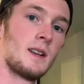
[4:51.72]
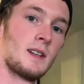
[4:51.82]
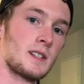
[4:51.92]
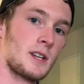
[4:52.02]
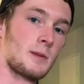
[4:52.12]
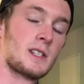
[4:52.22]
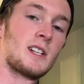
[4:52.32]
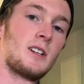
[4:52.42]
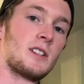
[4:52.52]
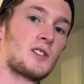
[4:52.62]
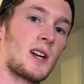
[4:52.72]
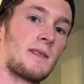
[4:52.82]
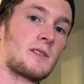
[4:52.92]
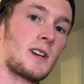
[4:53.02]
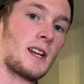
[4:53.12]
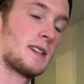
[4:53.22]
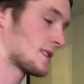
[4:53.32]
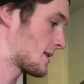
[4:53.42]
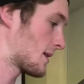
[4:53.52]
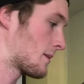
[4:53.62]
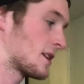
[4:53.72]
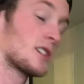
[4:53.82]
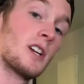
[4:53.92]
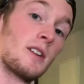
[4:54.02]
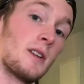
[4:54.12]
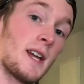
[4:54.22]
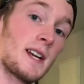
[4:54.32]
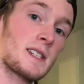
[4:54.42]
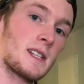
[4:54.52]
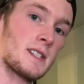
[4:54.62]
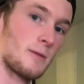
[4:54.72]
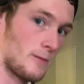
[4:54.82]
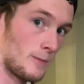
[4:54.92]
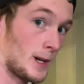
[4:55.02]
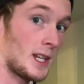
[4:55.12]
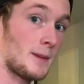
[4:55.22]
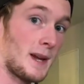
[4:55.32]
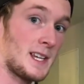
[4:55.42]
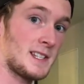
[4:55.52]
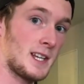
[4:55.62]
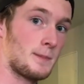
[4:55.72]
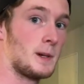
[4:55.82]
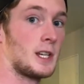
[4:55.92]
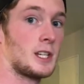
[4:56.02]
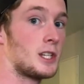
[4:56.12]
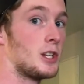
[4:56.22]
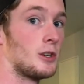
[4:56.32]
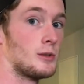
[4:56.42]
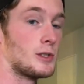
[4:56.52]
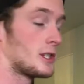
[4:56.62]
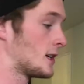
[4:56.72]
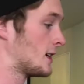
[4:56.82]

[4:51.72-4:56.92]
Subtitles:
So we're still on the drivetrain. Something I'm going to show you next is really basic but huge.